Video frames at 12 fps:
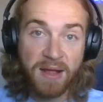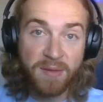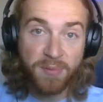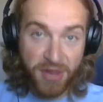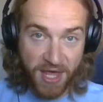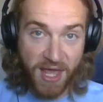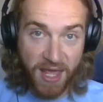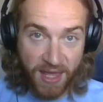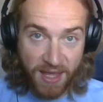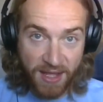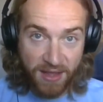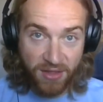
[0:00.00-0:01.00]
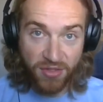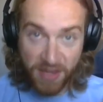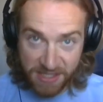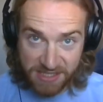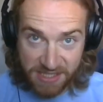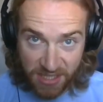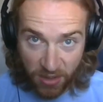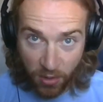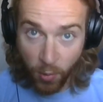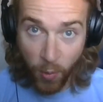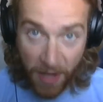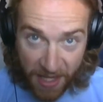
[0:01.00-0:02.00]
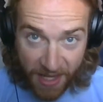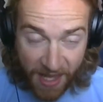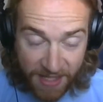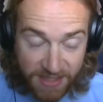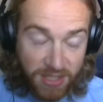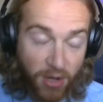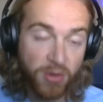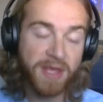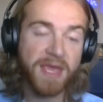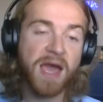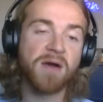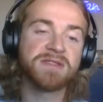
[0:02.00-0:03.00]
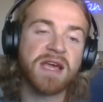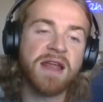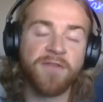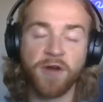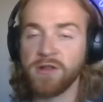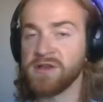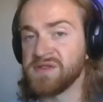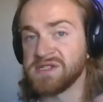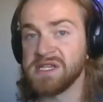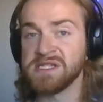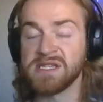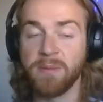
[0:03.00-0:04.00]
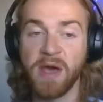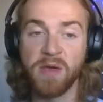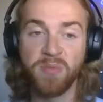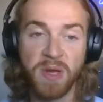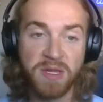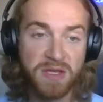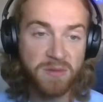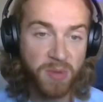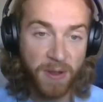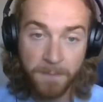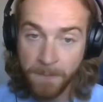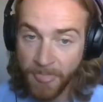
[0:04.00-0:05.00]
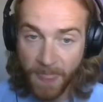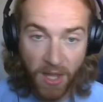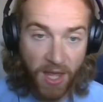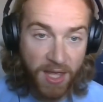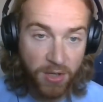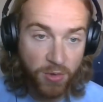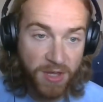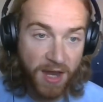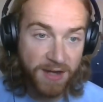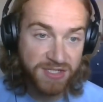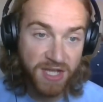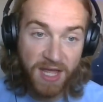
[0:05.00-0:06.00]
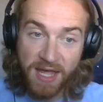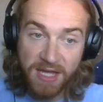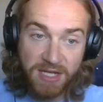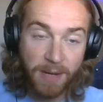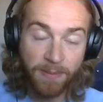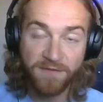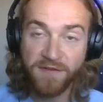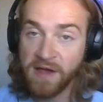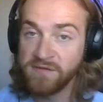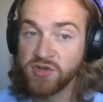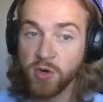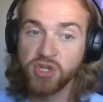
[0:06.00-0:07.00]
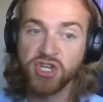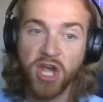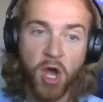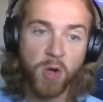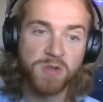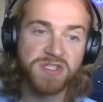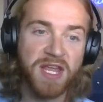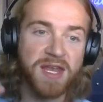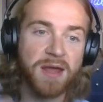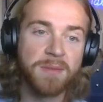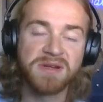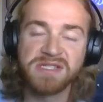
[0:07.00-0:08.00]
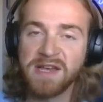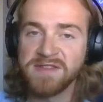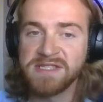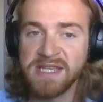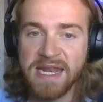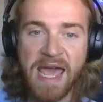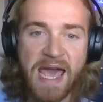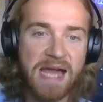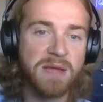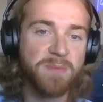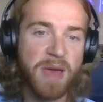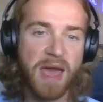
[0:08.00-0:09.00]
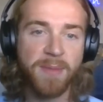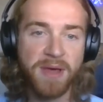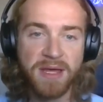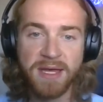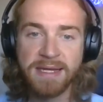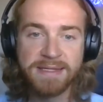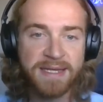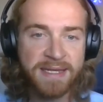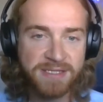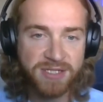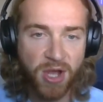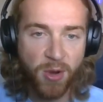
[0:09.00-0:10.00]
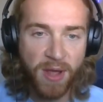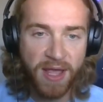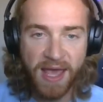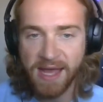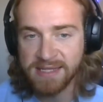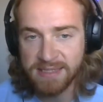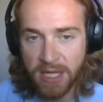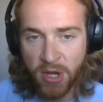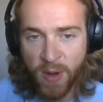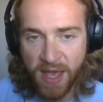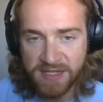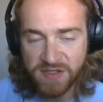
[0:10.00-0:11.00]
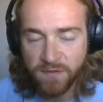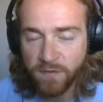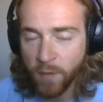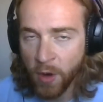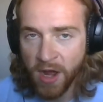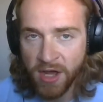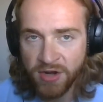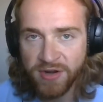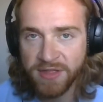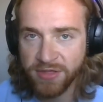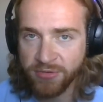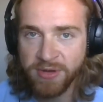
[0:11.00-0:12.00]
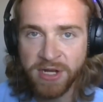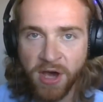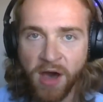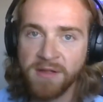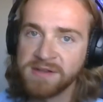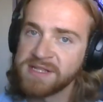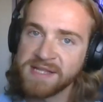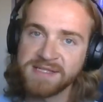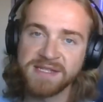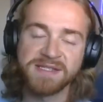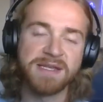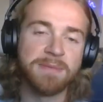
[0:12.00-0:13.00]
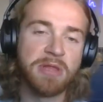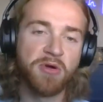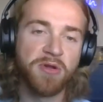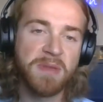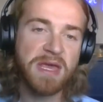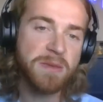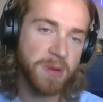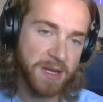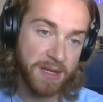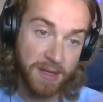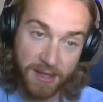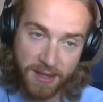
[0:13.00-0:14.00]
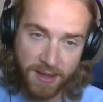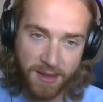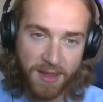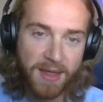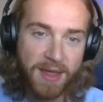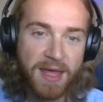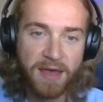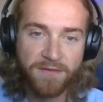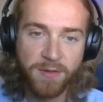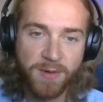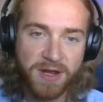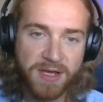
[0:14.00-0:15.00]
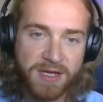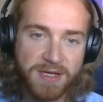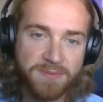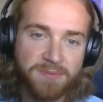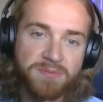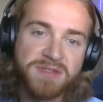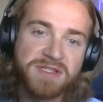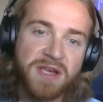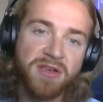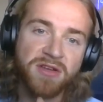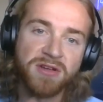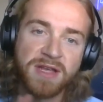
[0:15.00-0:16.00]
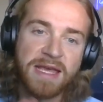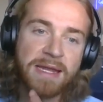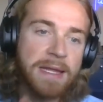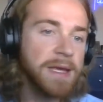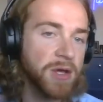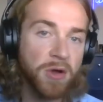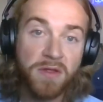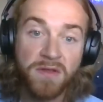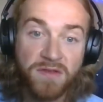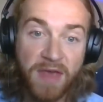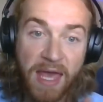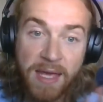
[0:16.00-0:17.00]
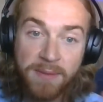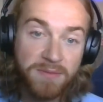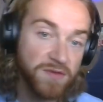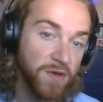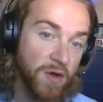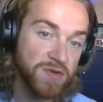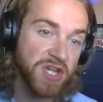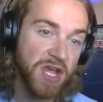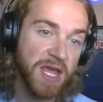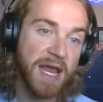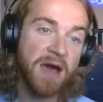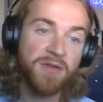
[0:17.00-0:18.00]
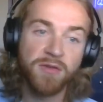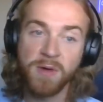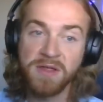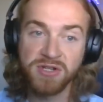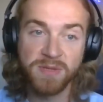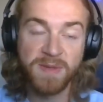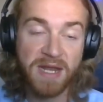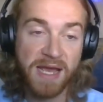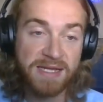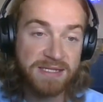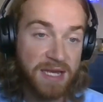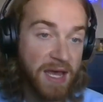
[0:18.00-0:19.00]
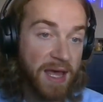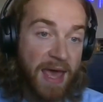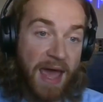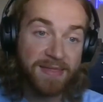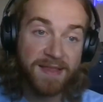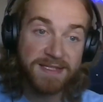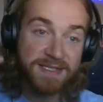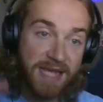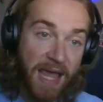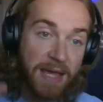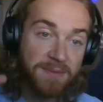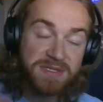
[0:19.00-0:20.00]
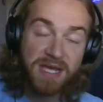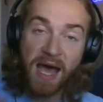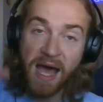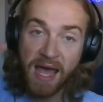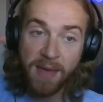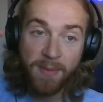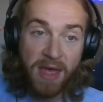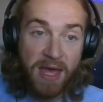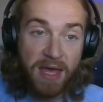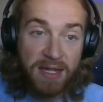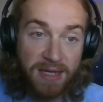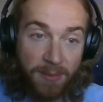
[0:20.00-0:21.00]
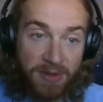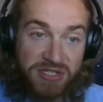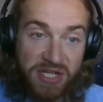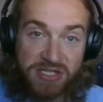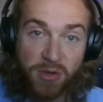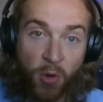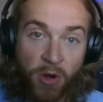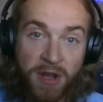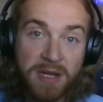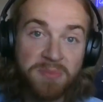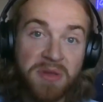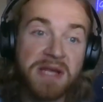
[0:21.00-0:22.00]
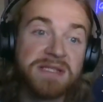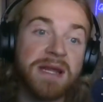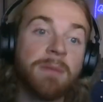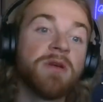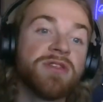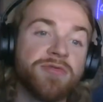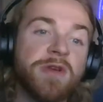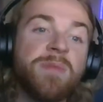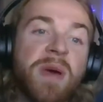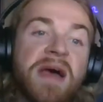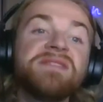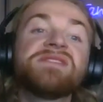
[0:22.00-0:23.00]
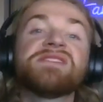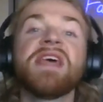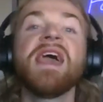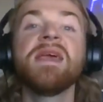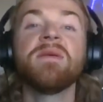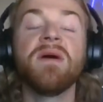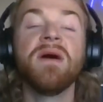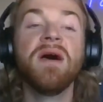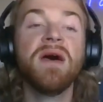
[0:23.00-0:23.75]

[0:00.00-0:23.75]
play this weekend. Holy cow. It's kind of early in the season, in my opinion, but hey, who cares? Number 5, Georgia hosts number 17, Alabama. Tickets going as low as $403. That doesn't seem low to me, but if you want to sell your kidney and go to this game, go check it out. The weather should be nice. At the same time, number 6 Oregon plays number 3 Penn State.